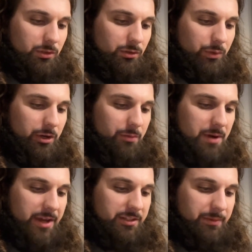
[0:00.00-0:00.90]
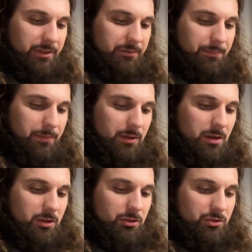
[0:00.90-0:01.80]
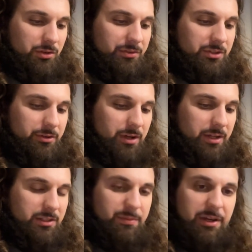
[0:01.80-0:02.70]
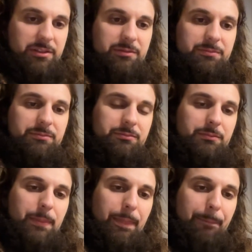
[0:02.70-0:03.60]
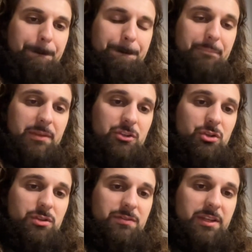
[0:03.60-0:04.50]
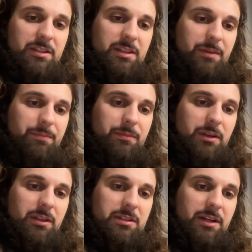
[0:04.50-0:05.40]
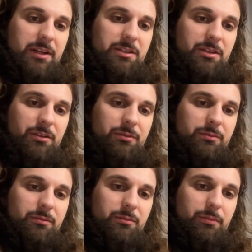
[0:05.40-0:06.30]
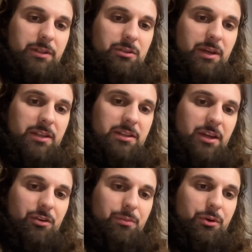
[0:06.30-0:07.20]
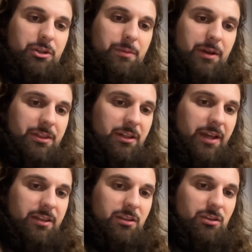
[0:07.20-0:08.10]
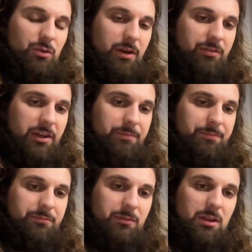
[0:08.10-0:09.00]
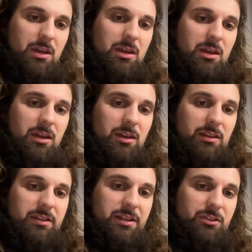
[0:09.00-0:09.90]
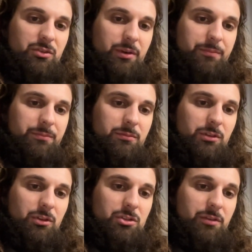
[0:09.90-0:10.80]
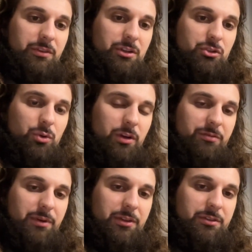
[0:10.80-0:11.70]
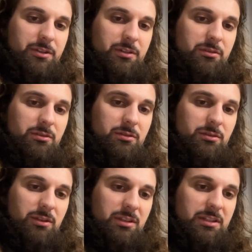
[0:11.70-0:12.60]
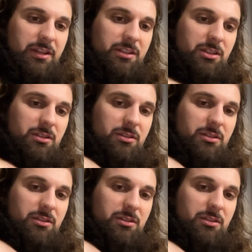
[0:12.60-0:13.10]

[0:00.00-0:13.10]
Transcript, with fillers: We are pious men. Your servants are not spies. And Joseph said to them, It is not so but to get a report about the land you have come. And they said to him, Your servants are twelve brothers, the sons